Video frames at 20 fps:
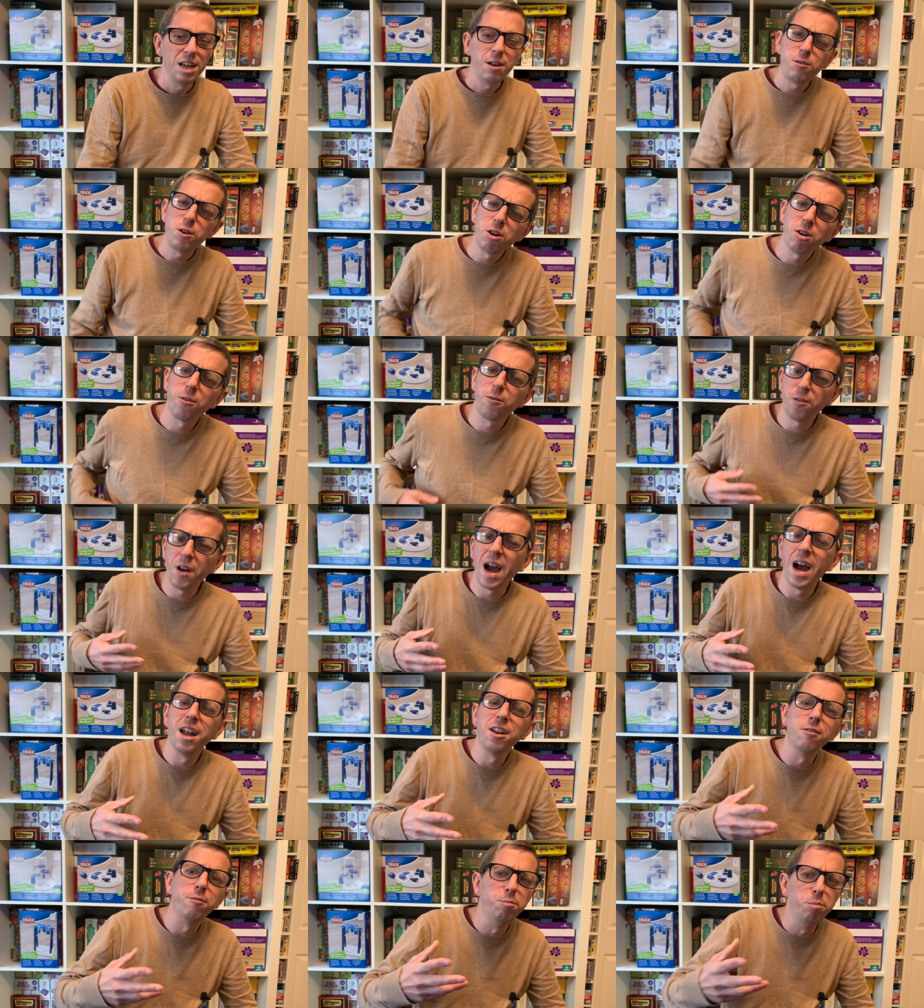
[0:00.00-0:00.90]
If you're a
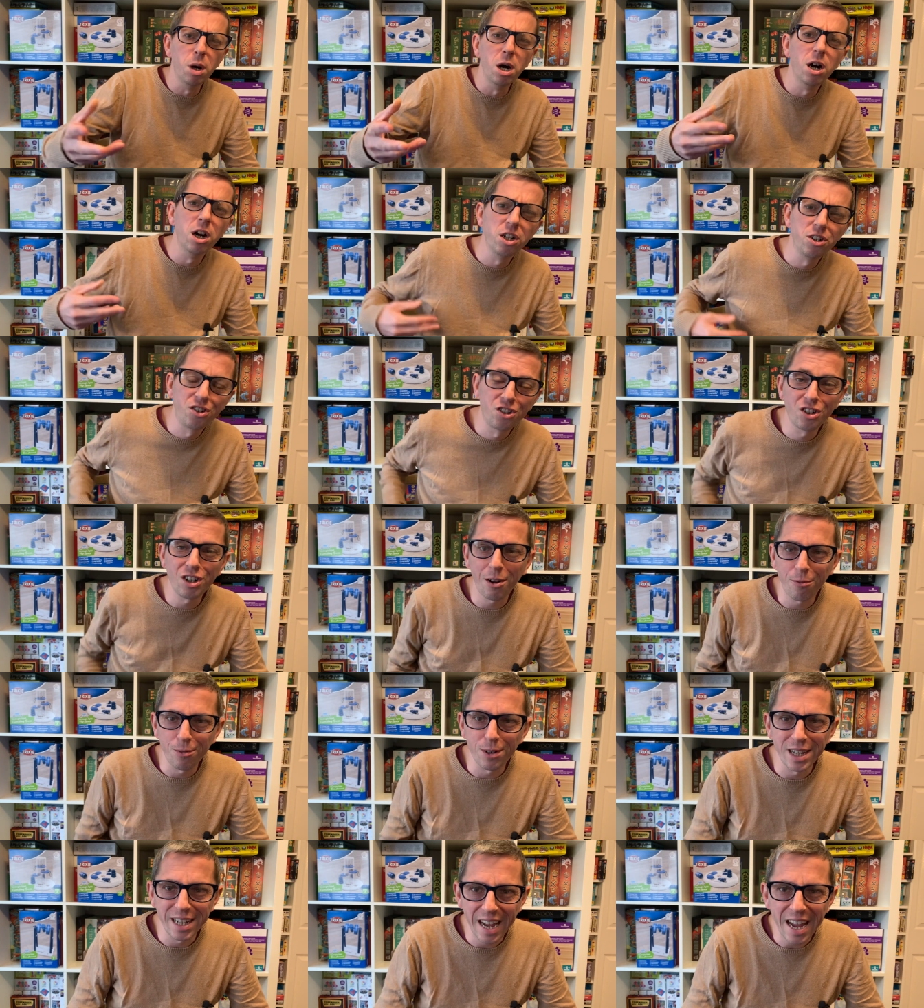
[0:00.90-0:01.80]
fan of Bird
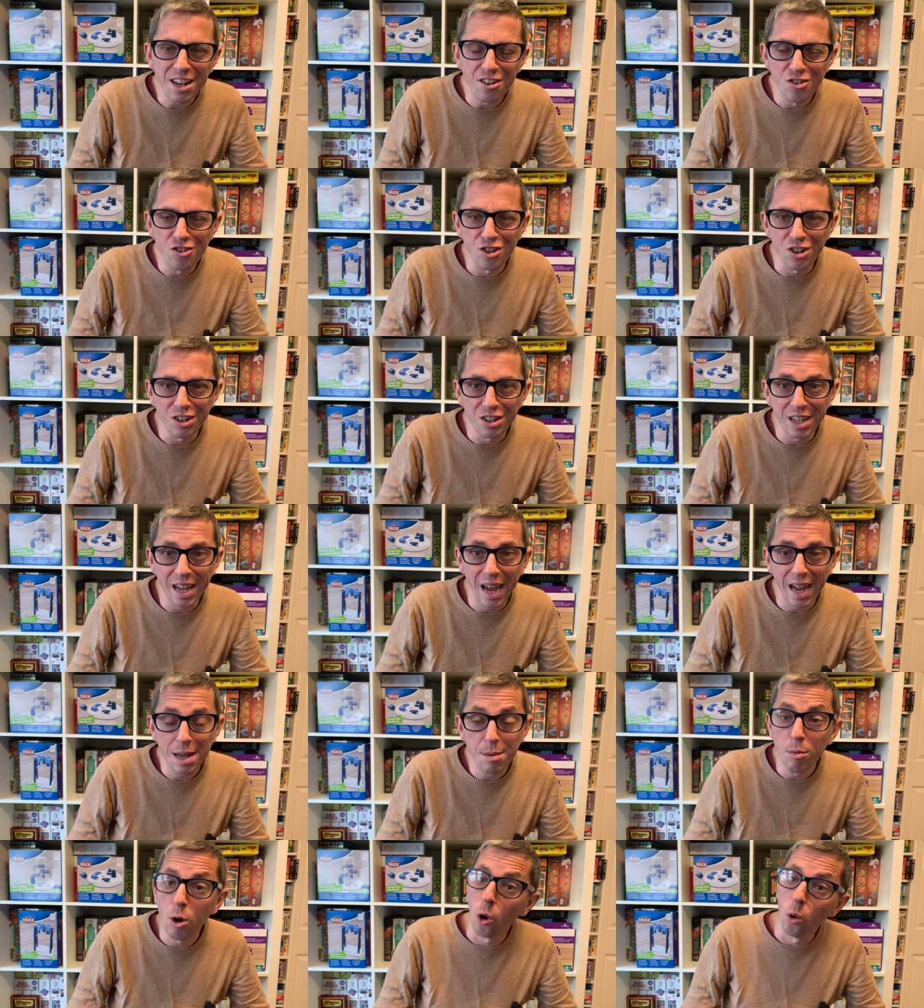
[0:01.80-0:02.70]
Shuffling Engine
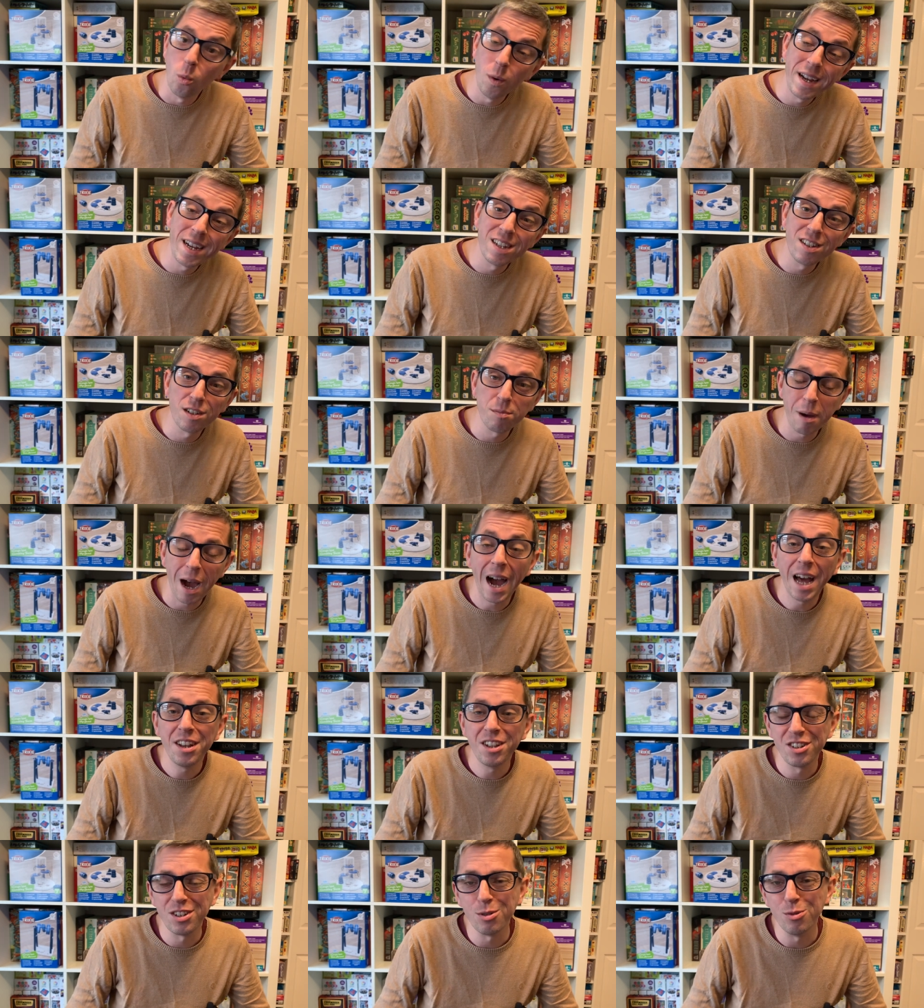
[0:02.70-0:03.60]
Game, or
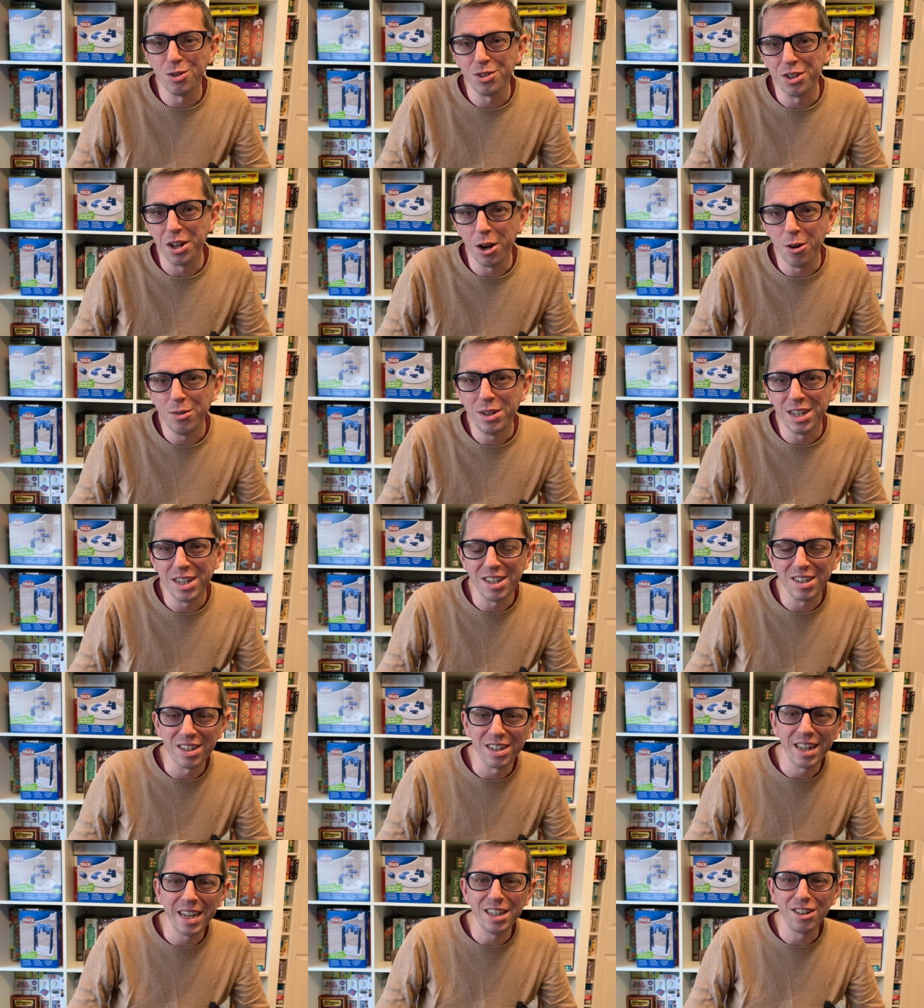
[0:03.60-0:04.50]
Wingspan as it was known in
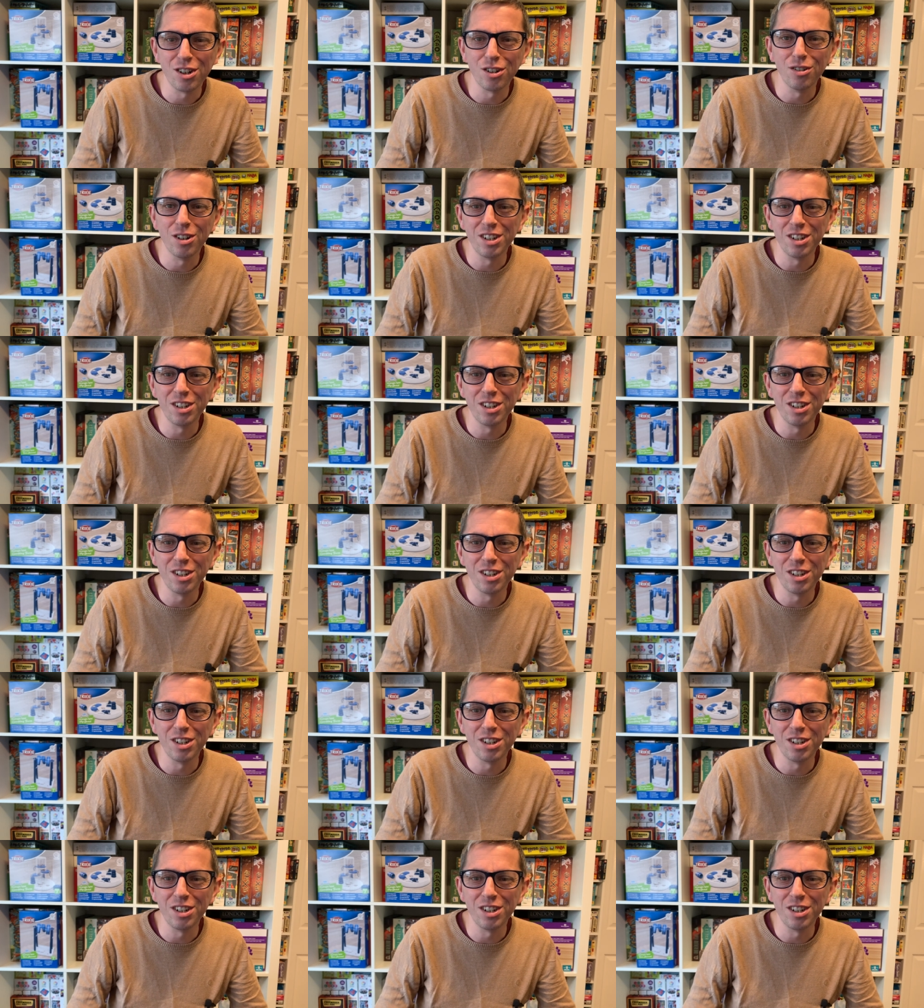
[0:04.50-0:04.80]
its later